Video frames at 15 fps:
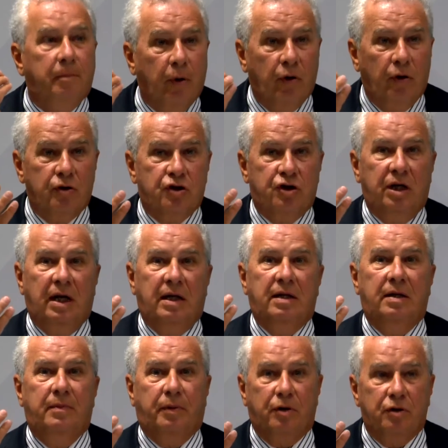The point
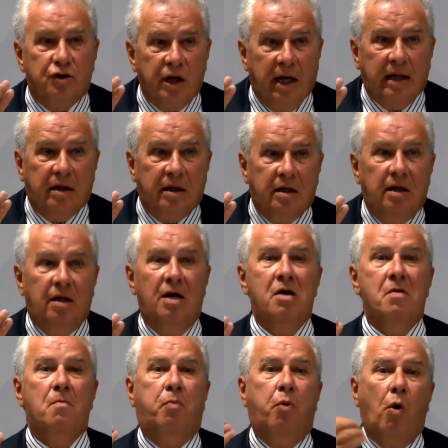I'm making is that
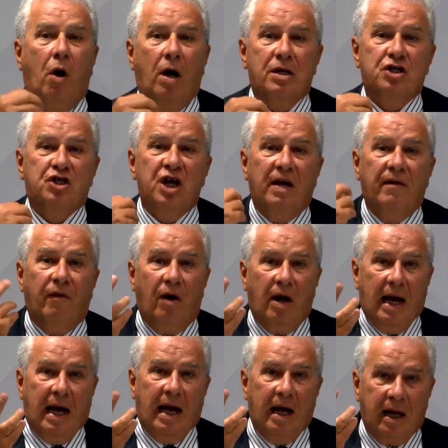choosing
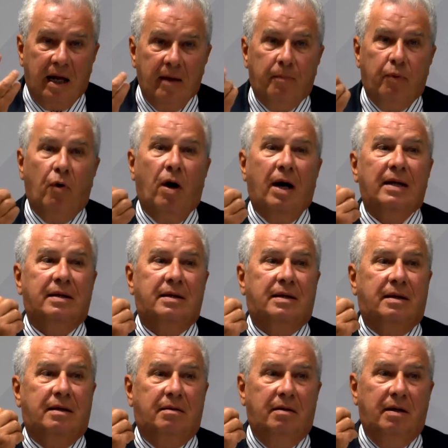the kind
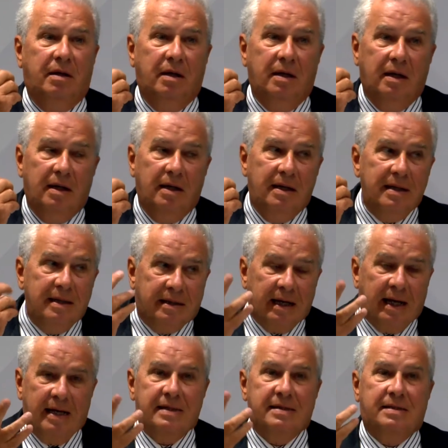of
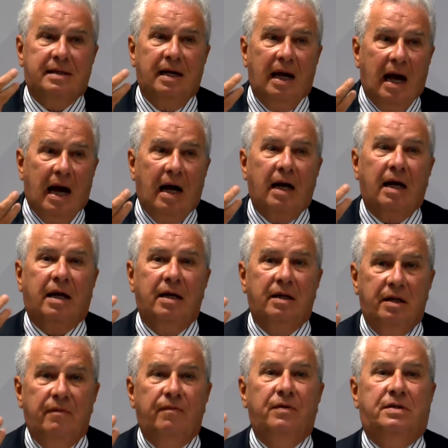projects you're going to
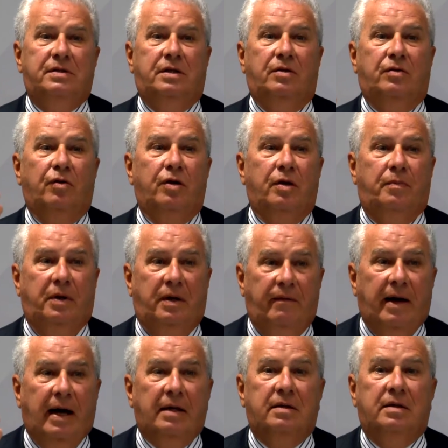pursue
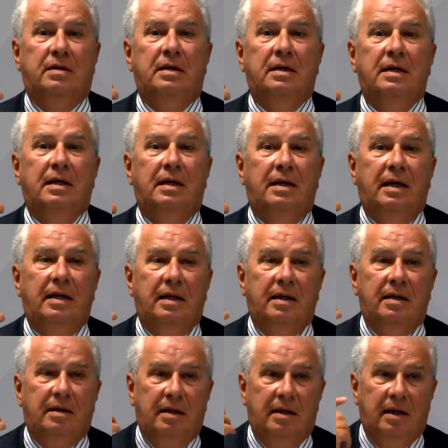will have a
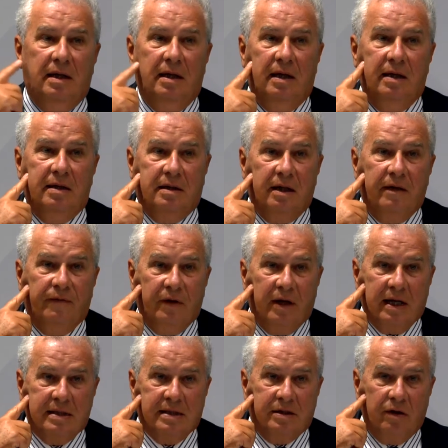bearing on the level
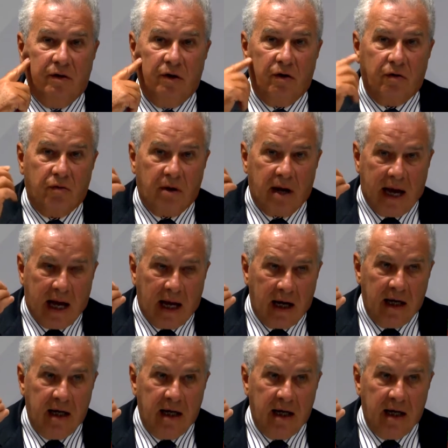of interest amongst potential